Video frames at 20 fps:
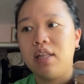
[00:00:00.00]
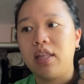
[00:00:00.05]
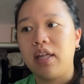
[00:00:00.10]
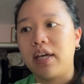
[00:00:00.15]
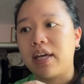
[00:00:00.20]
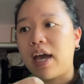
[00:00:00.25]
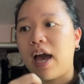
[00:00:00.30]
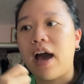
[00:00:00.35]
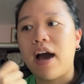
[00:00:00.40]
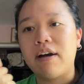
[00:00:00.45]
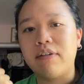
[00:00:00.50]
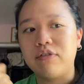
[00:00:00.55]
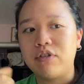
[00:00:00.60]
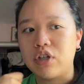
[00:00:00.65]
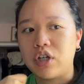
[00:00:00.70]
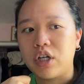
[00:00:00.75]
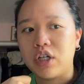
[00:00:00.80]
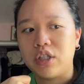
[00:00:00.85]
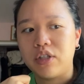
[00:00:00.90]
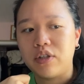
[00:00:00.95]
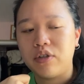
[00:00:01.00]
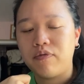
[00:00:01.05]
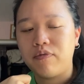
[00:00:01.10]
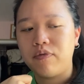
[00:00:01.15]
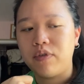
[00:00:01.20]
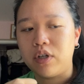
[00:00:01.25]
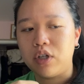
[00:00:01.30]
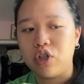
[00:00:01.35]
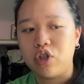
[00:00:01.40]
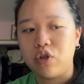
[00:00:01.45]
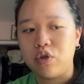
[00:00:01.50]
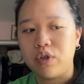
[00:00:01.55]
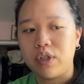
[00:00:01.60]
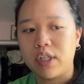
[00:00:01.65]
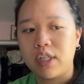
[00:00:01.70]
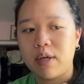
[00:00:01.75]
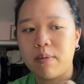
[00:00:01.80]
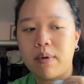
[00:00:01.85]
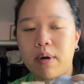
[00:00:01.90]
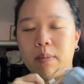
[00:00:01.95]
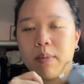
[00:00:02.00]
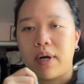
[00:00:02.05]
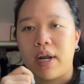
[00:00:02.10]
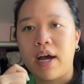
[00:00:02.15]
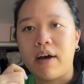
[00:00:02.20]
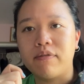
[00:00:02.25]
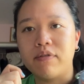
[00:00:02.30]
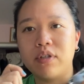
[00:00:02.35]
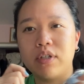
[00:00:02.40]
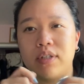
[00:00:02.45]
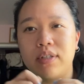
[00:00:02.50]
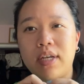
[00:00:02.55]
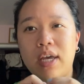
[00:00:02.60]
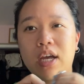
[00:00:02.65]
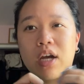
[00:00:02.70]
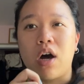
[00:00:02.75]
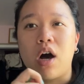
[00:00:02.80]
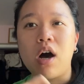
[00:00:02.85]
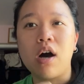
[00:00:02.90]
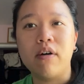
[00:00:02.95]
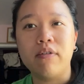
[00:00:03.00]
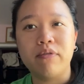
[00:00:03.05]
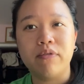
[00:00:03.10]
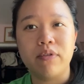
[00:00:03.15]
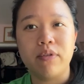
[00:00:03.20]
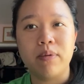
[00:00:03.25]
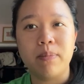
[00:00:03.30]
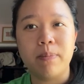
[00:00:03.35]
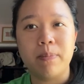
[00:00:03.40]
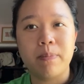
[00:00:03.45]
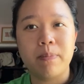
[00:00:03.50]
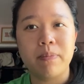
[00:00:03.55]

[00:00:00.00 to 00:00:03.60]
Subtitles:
Like after I finished using them, I would have to take off the